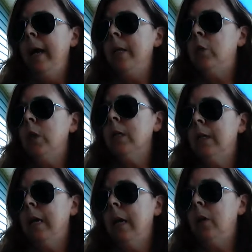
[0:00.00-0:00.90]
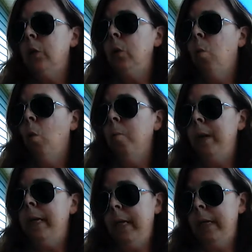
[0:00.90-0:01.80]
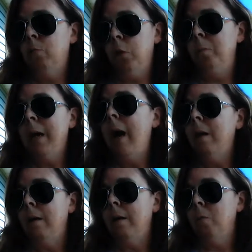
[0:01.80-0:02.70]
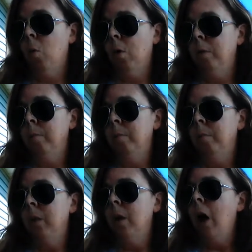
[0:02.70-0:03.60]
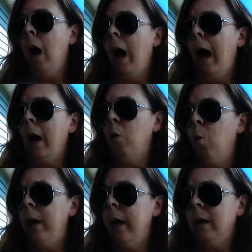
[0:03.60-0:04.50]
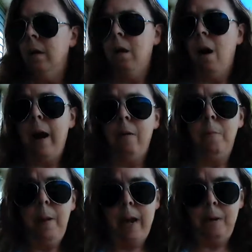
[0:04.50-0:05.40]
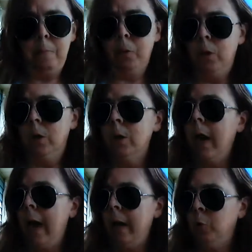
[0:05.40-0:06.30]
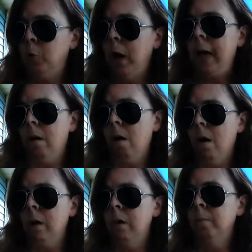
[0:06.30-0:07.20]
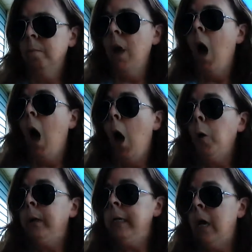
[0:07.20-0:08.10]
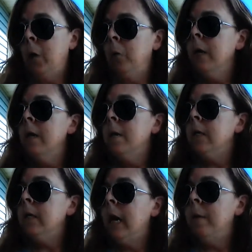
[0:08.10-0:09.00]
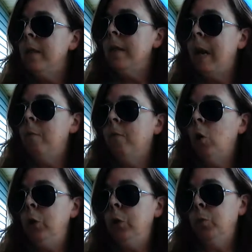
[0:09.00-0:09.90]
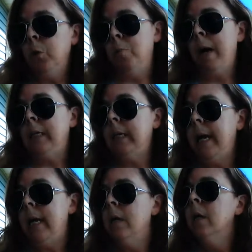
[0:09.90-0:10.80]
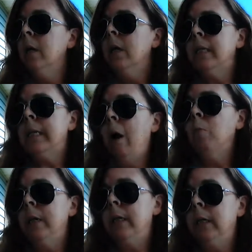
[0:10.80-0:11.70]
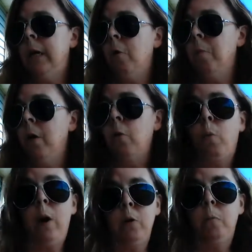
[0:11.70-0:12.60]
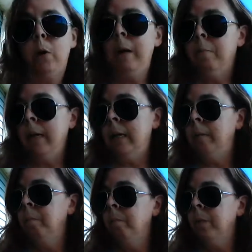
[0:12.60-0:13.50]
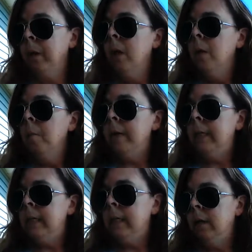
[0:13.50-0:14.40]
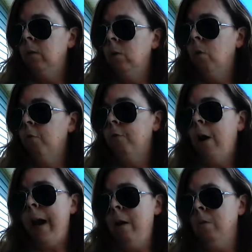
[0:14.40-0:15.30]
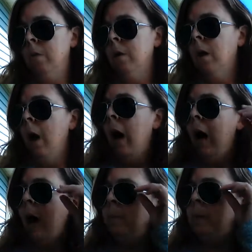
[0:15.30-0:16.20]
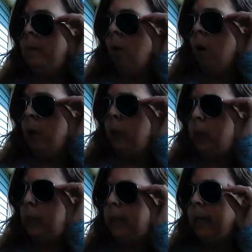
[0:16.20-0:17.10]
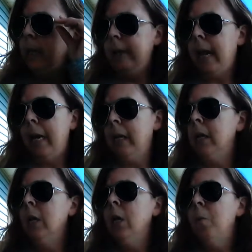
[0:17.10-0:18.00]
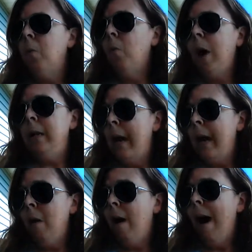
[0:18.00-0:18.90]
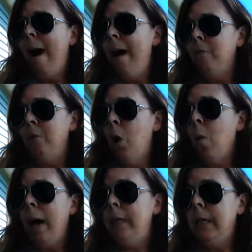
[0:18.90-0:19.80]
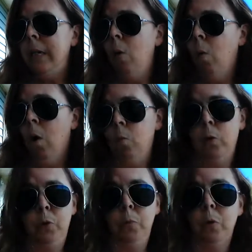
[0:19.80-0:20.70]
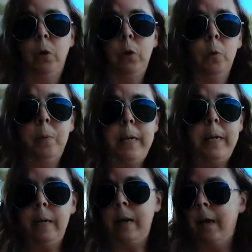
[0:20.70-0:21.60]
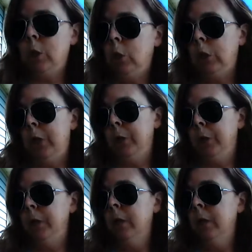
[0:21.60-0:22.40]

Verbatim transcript: It's just that you won't be in room 9 anymore. I quick got out a paper and crayon. Okey doke, then tell me the name of our new room, I said, 'cause I will need to tell Mother where to bring me. Mrs. did a little frown. I'm sorry, she said again, but right now I have no idea what room you'll be in next year.